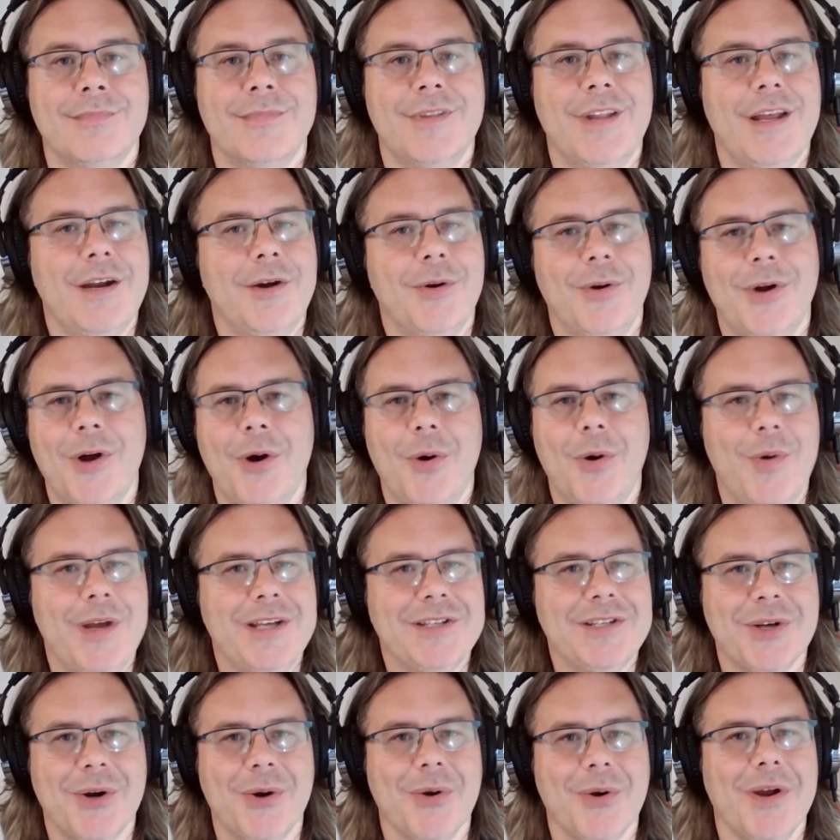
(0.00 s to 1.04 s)
They don't
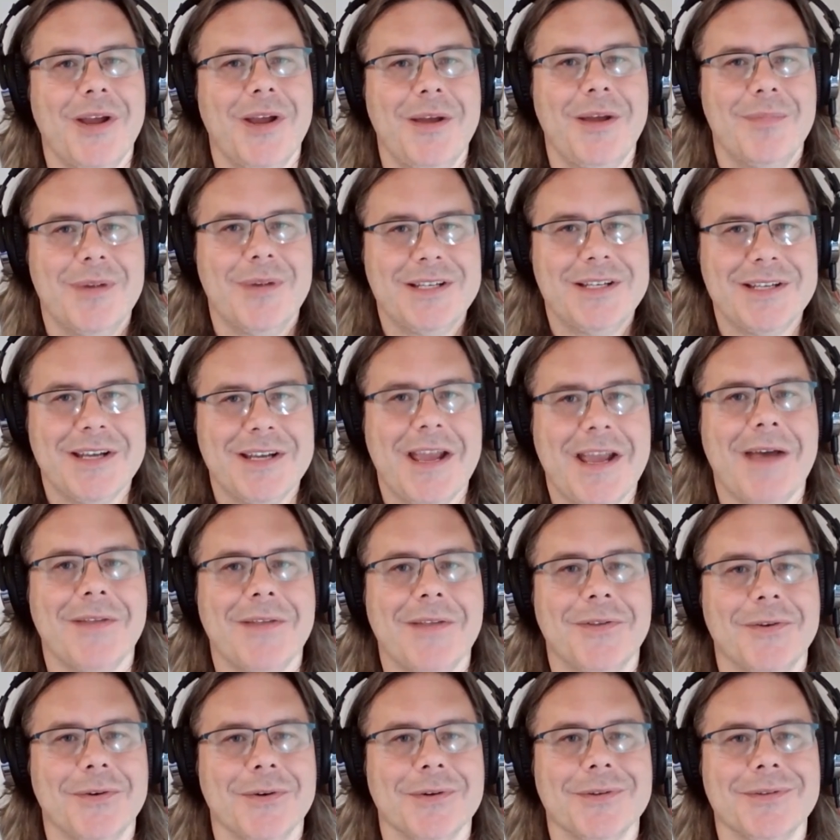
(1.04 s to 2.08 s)
always agree, but
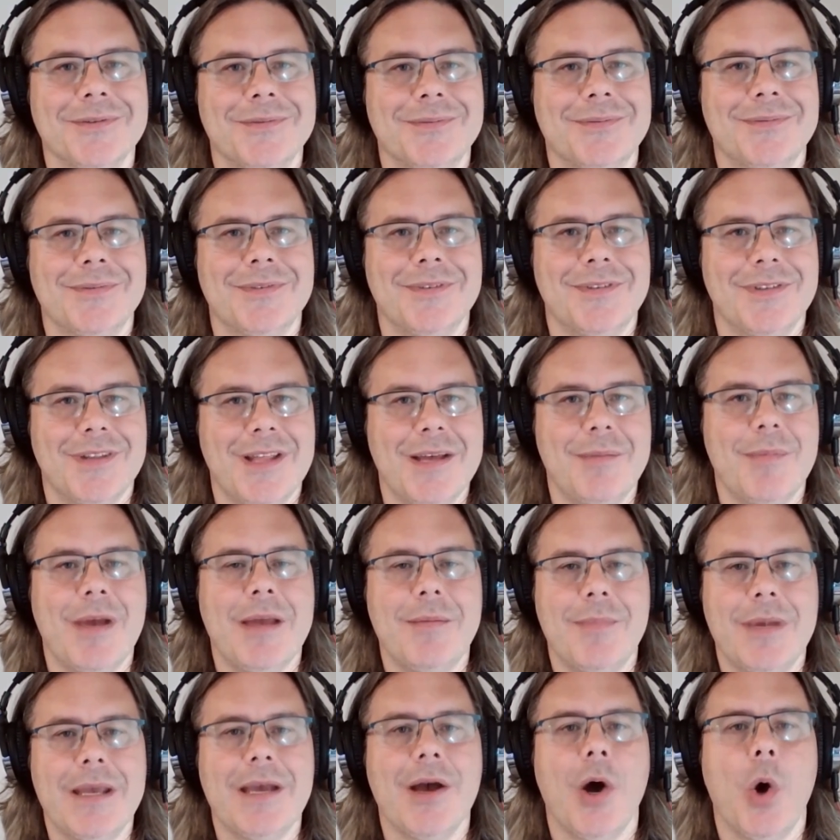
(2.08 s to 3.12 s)
together they
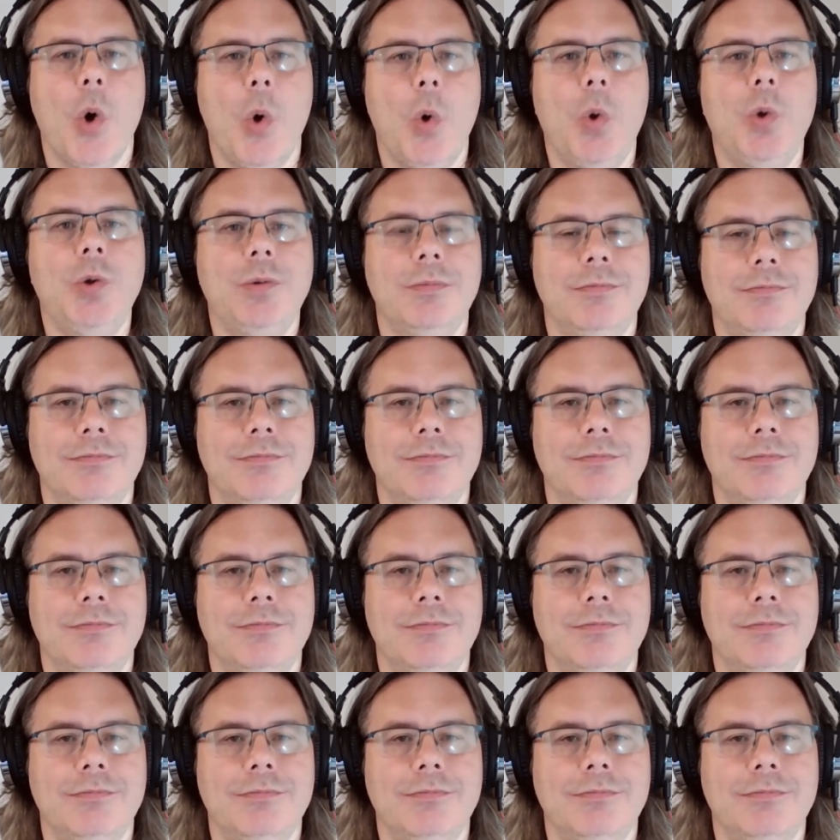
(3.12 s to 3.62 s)
make me whole.